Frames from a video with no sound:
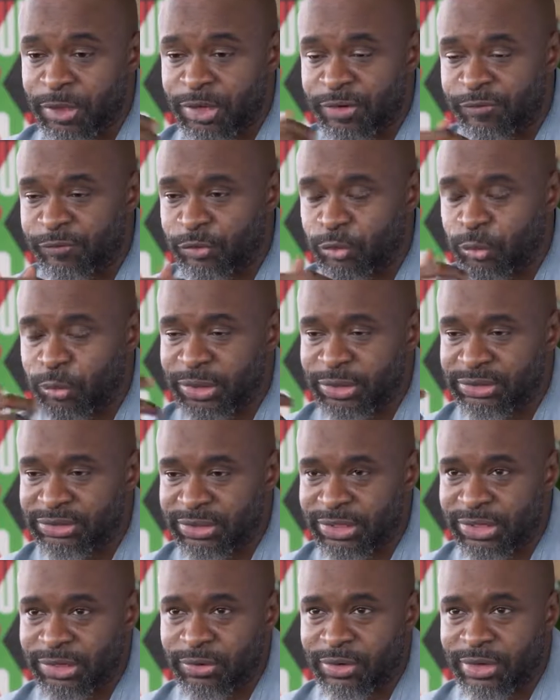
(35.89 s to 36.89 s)
if you wanted to
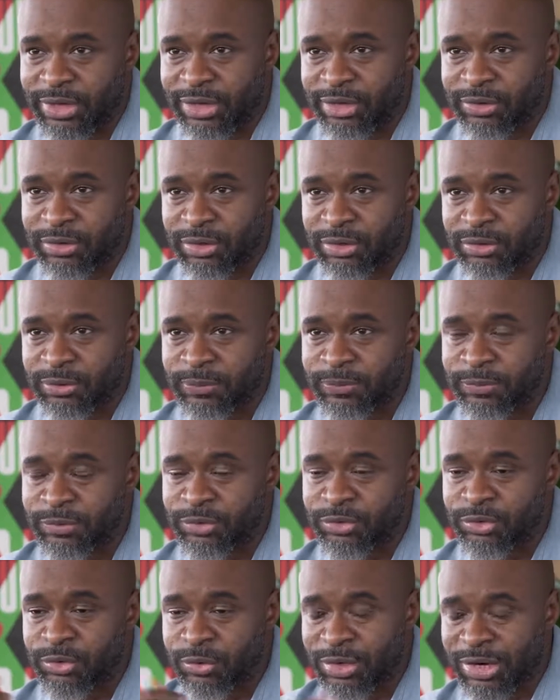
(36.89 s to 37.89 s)
get your hair done,
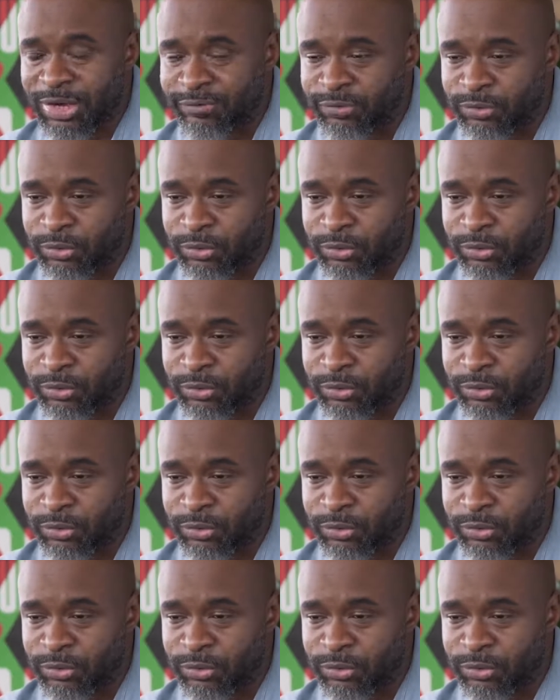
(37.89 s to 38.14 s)
you would have